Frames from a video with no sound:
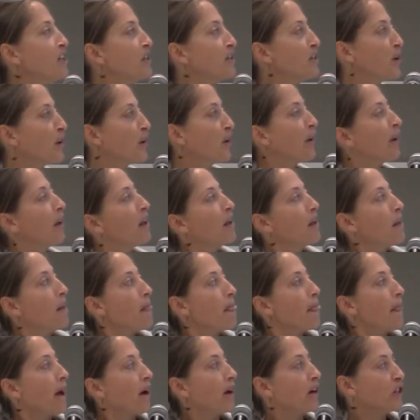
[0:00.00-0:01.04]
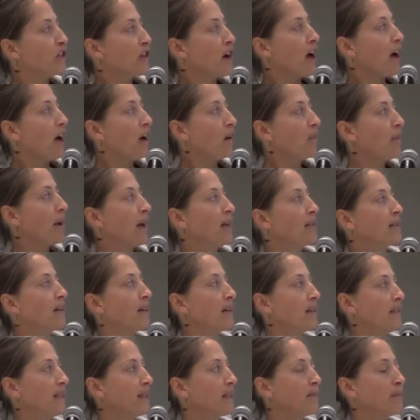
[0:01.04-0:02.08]
So our job as
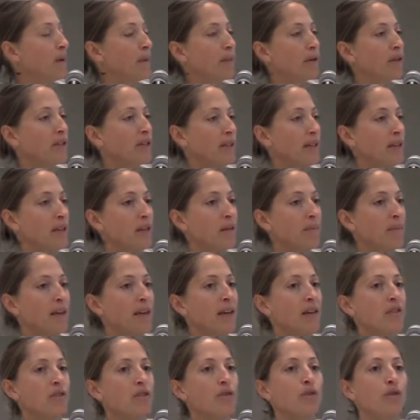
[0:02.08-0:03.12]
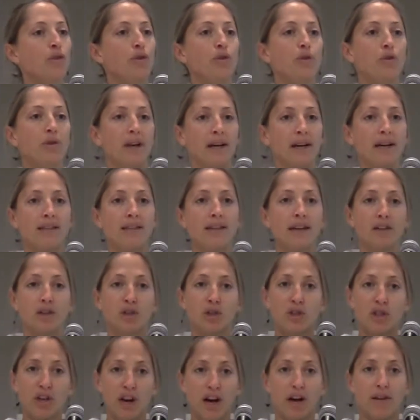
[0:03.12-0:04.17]
a six-member team is to, like I said,
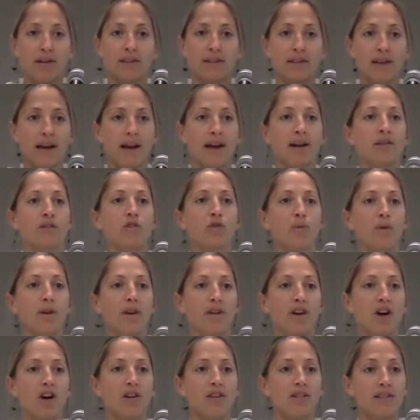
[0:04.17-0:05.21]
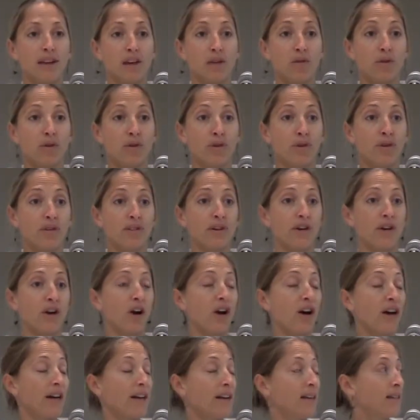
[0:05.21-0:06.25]
share the science with our stakeholders and our
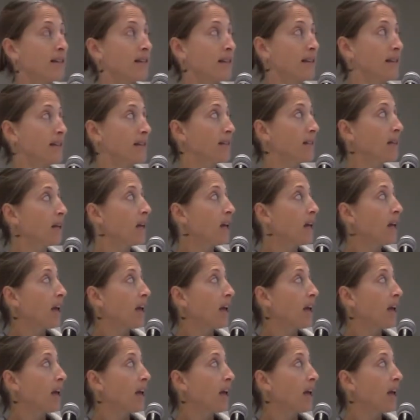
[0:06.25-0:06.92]
audiences.